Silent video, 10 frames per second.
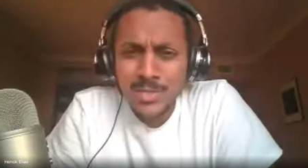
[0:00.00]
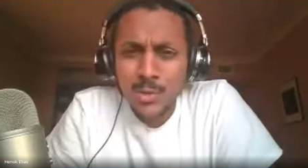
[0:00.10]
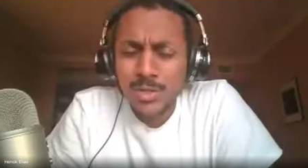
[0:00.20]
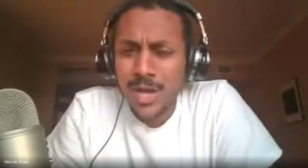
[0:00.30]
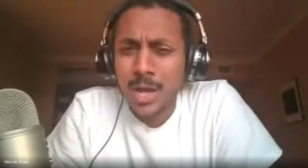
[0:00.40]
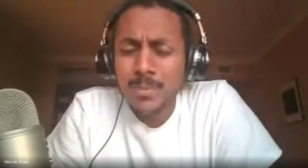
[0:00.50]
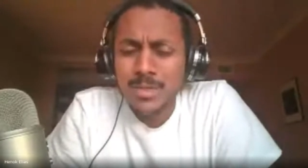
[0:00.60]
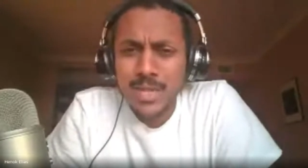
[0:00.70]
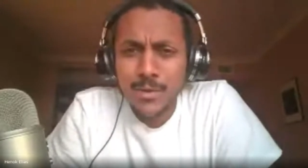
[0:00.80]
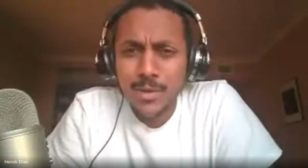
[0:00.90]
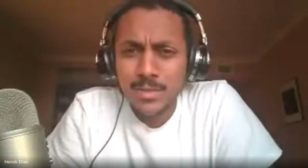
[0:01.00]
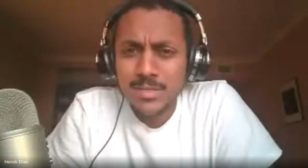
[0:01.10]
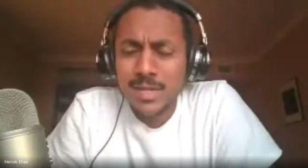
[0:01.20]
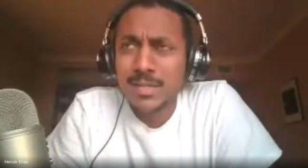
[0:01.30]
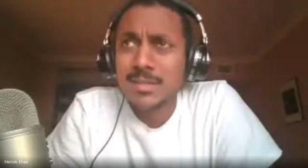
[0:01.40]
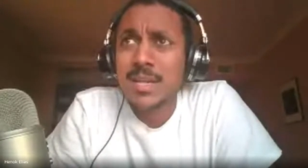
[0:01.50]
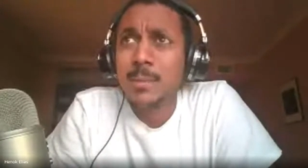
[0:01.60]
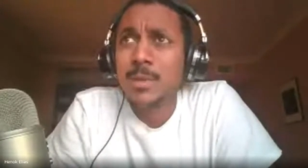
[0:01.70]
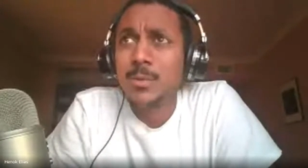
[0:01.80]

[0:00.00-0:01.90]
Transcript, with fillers: He's also got his own commentary on